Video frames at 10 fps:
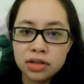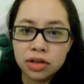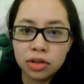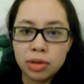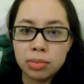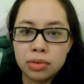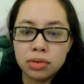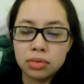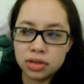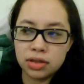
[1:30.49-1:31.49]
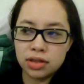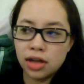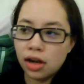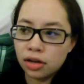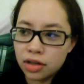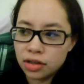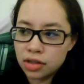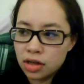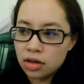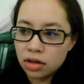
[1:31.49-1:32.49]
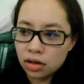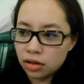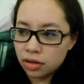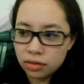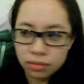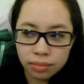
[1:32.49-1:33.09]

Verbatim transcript: to other people, which is knowledge on